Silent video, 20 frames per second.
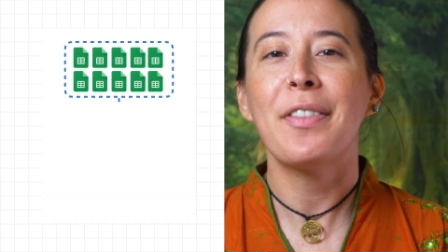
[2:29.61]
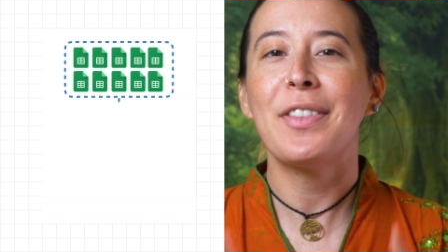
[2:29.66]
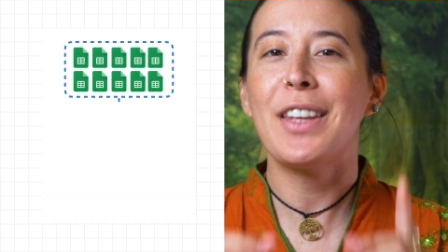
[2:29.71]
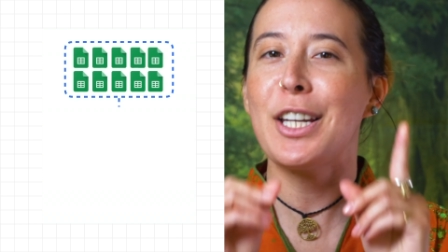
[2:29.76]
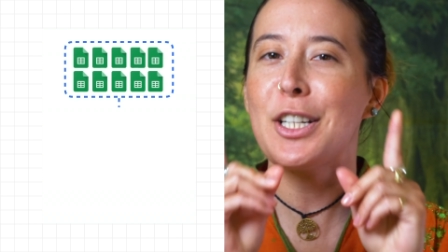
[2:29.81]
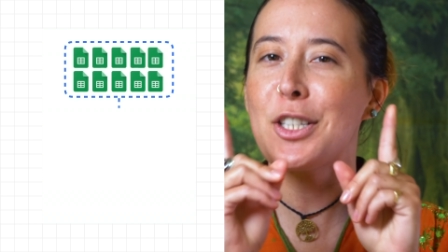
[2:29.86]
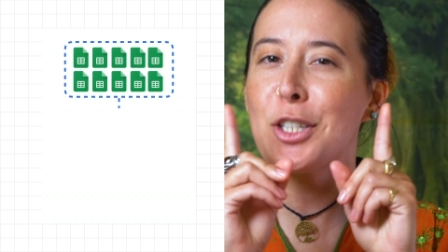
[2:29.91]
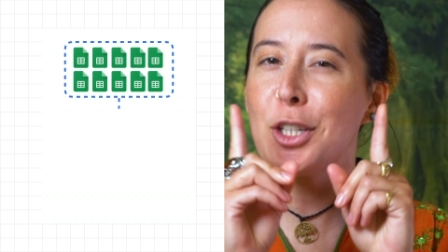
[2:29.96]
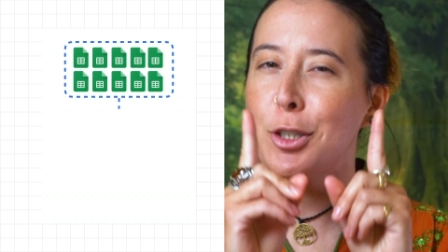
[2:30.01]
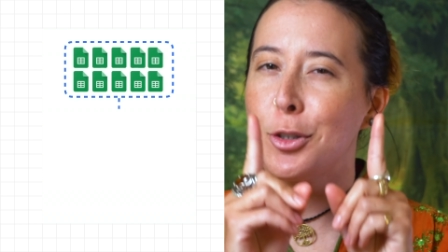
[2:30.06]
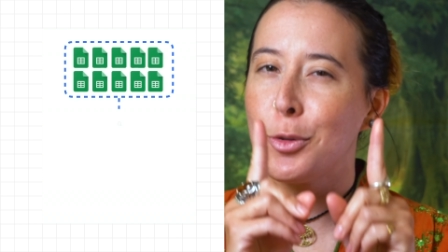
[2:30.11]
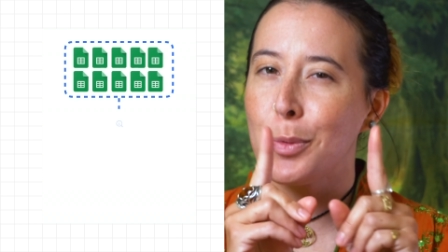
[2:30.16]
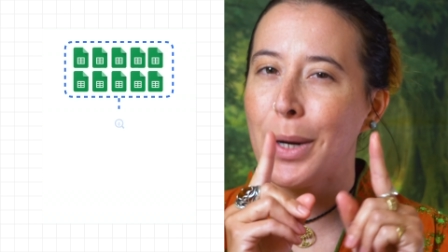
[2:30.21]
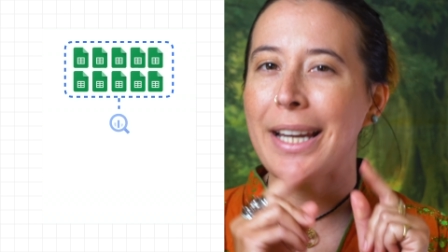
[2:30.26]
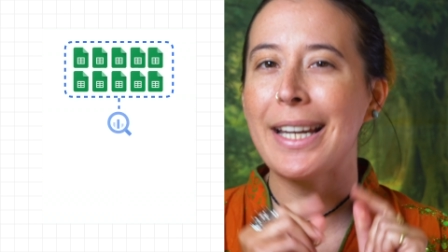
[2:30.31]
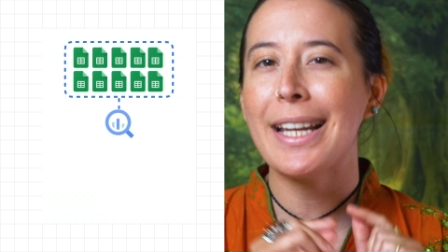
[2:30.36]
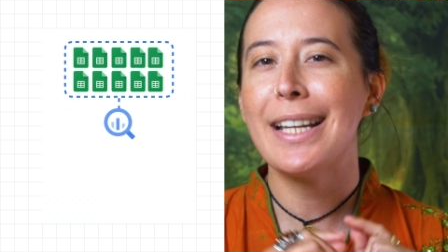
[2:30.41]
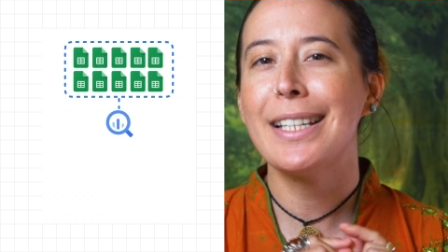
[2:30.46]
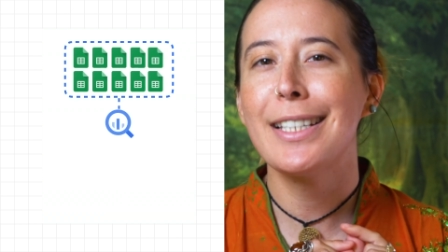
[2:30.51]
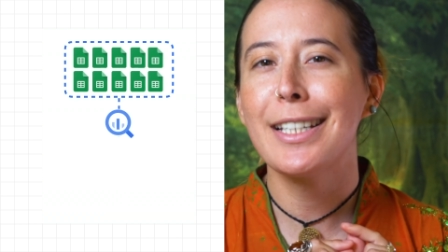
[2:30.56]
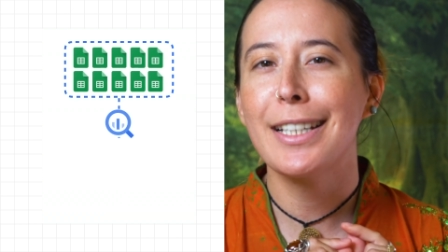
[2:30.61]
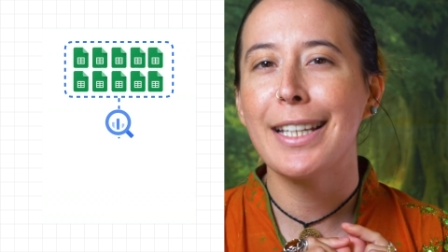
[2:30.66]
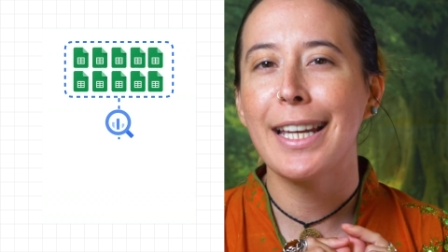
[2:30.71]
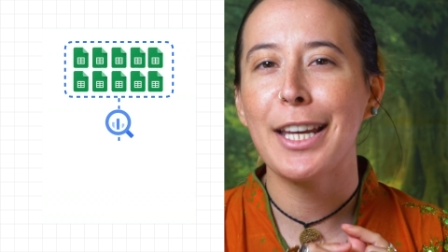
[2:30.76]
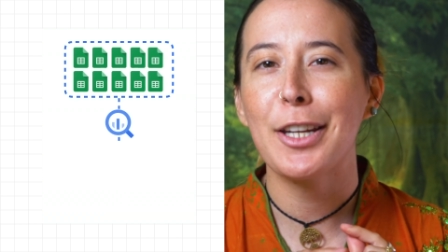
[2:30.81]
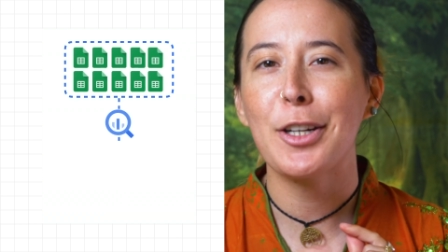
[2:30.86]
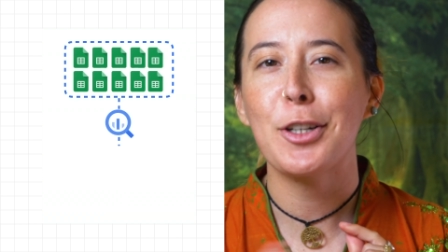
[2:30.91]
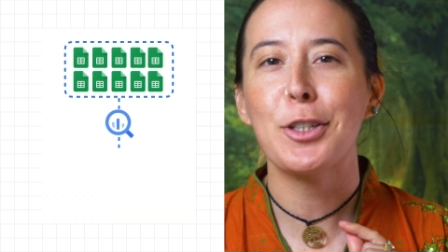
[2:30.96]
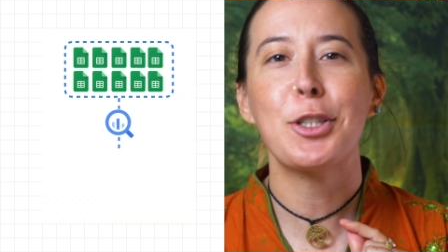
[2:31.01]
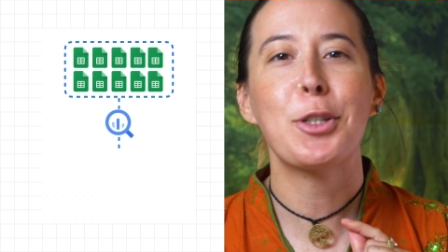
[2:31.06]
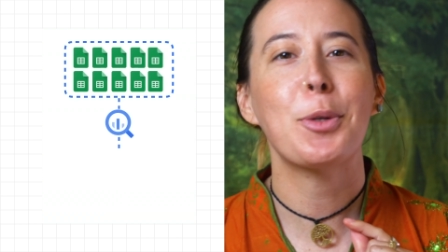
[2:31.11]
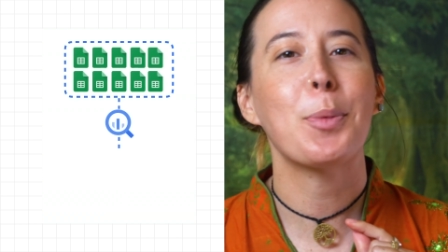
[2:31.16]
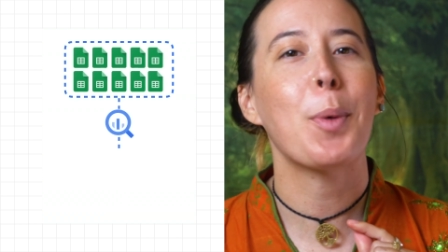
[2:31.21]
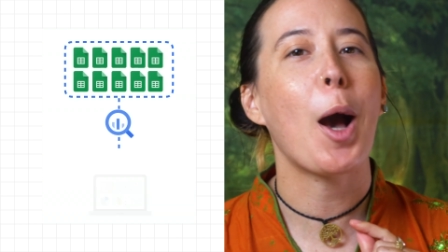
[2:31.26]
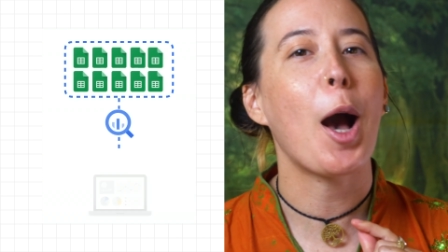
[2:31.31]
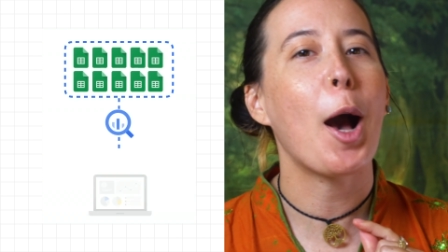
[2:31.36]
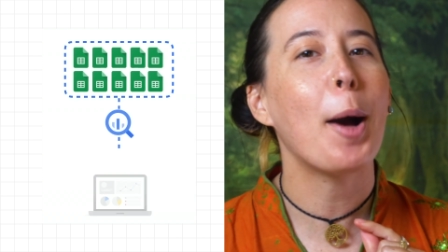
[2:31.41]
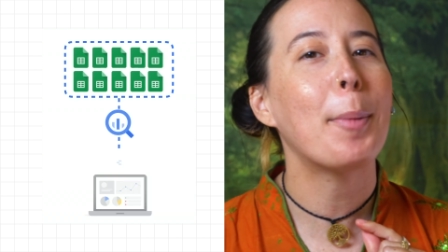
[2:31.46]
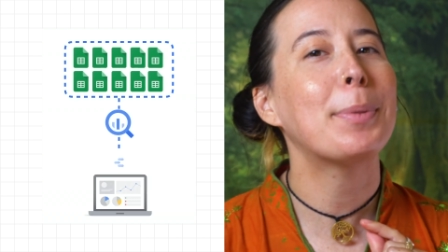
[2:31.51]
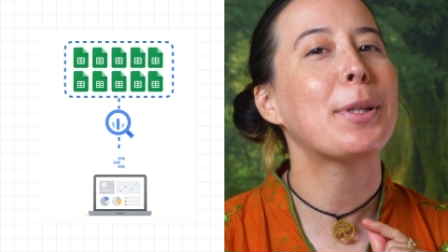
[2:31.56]
then it's a great indicator to
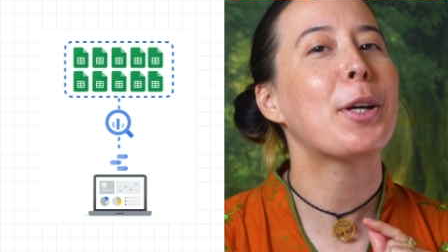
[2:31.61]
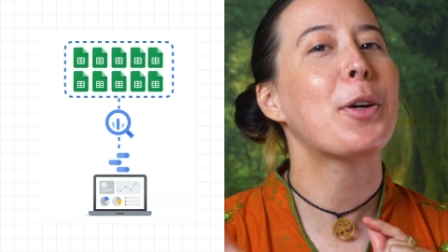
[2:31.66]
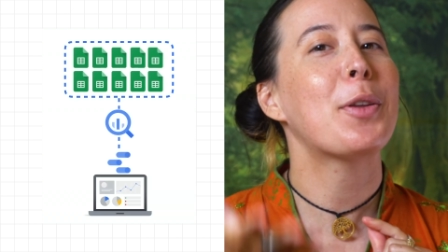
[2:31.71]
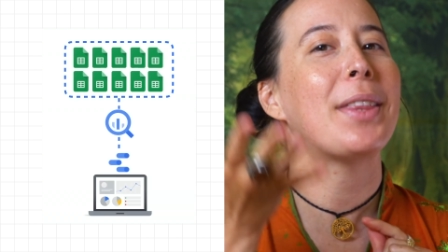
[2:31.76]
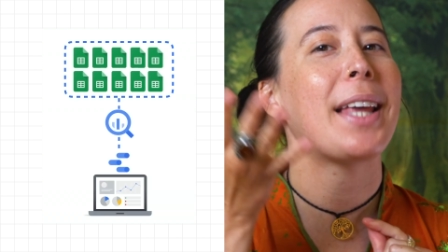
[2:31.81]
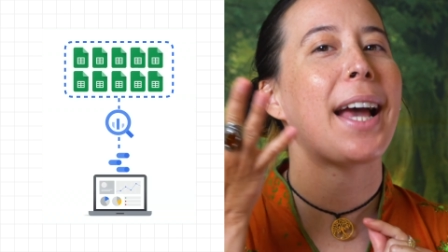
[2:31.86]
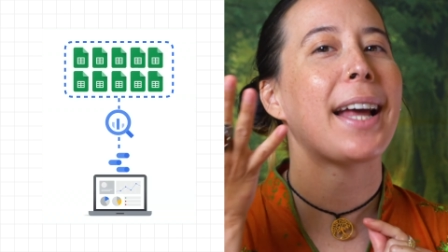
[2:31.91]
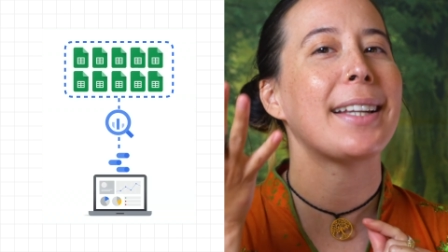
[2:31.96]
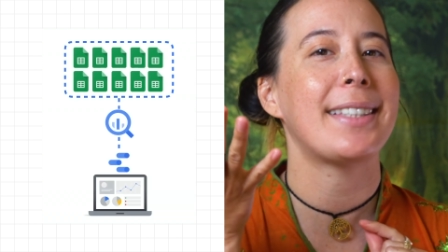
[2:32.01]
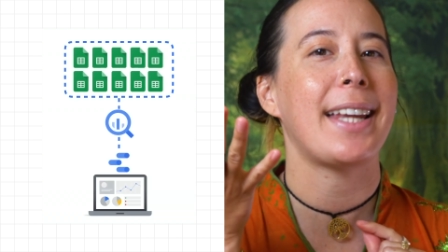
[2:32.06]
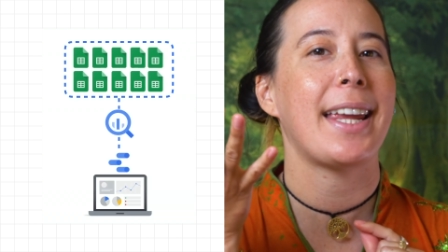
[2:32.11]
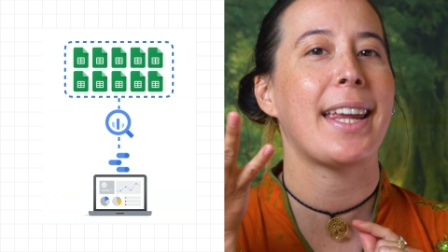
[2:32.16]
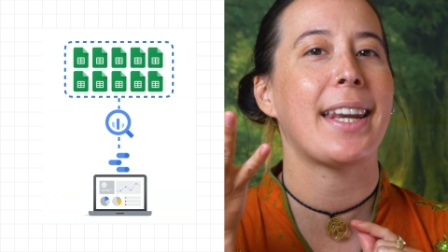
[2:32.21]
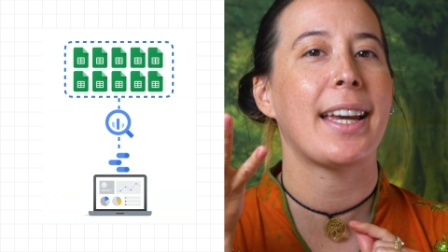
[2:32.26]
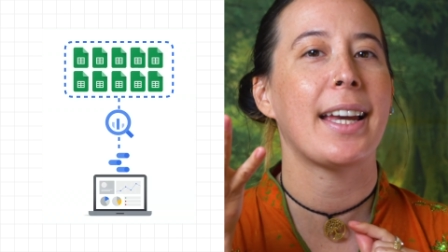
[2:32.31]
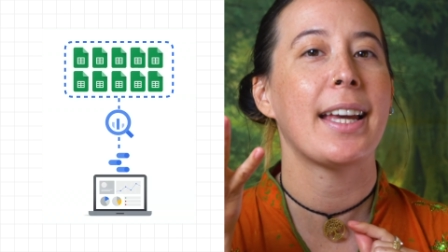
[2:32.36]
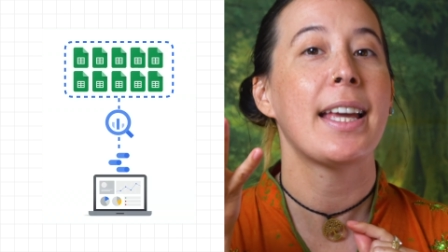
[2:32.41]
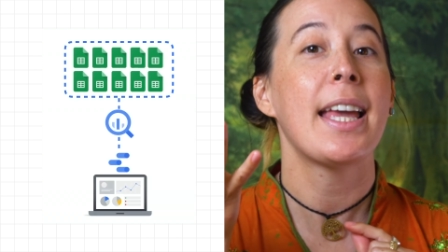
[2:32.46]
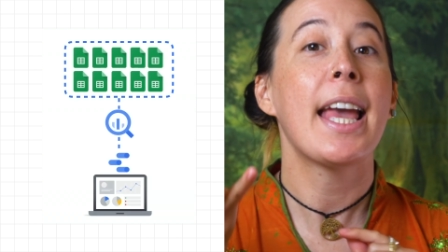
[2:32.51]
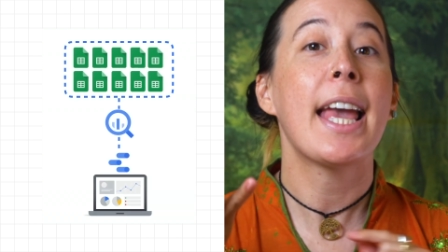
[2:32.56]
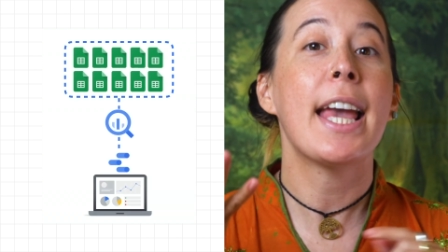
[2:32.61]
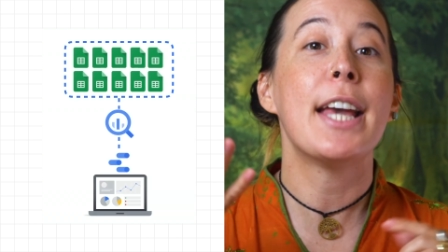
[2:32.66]
upload that data